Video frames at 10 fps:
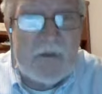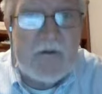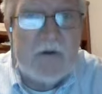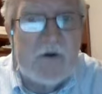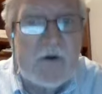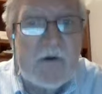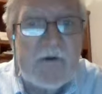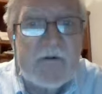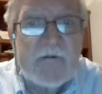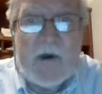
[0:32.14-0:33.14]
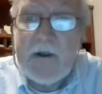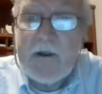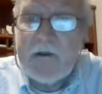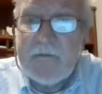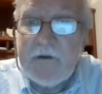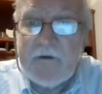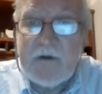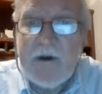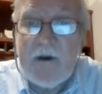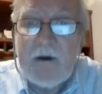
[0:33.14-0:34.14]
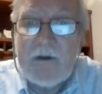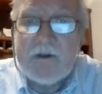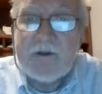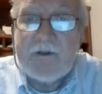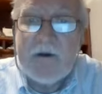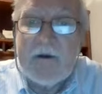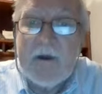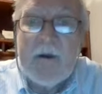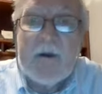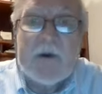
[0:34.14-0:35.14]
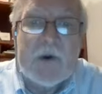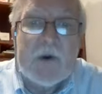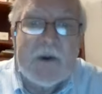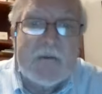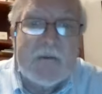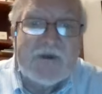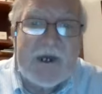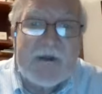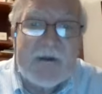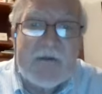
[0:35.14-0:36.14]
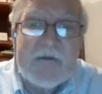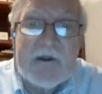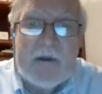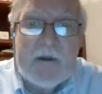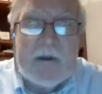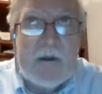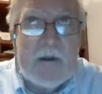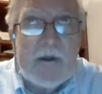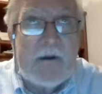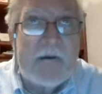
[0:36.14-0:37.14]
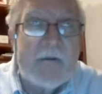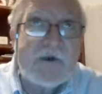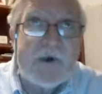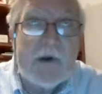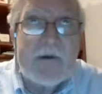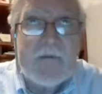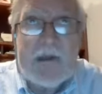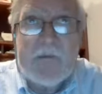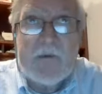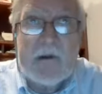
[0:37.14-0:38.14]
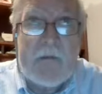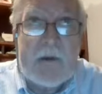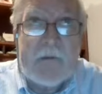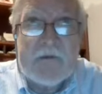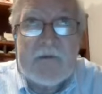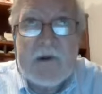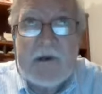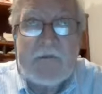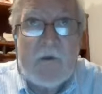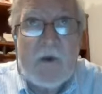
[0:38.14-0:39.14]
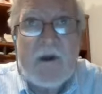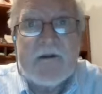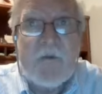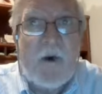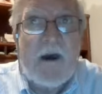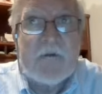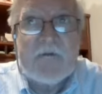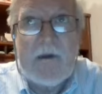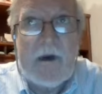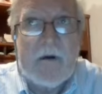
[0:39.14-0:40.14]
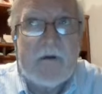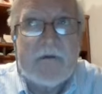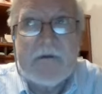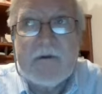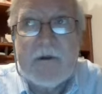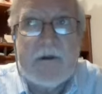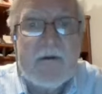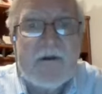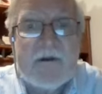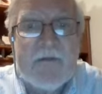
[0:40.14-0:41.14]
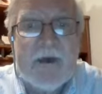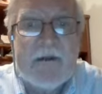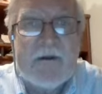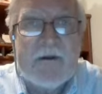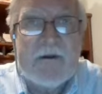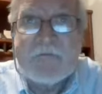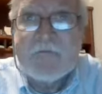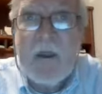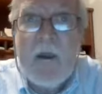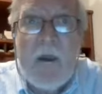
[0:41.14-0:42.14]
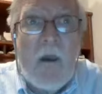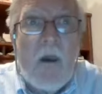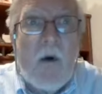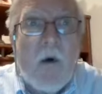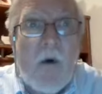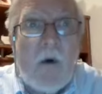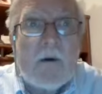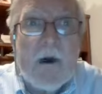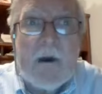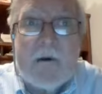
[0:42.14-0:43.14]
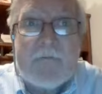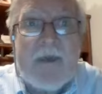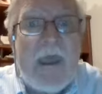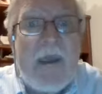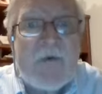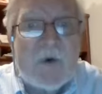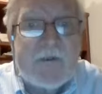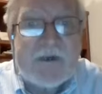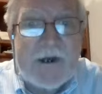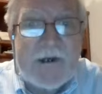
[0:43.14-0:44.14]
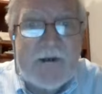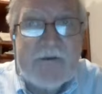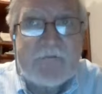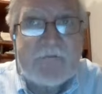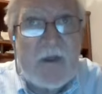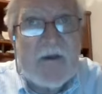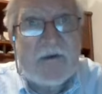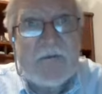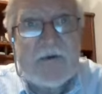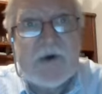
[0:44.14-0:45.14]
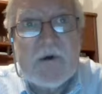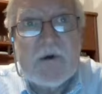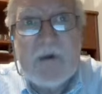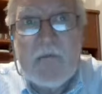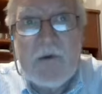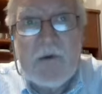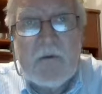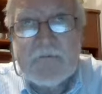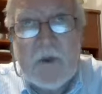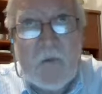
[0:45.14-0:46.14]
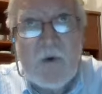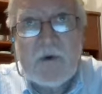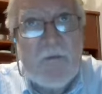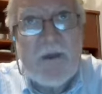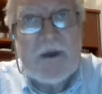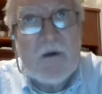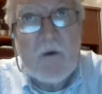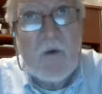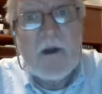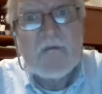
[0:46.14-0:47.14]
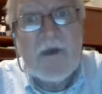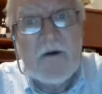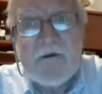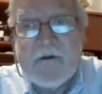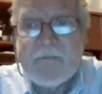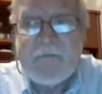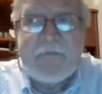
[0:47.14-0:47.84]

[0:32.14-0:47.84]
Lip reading: the interpretive writing is supposed to accomplish. The learning objectives, like the majority of people can remember 3 different ways wildflowers are used in medicine, or behavioral objectives, like the majority of people won't pick wildflowers,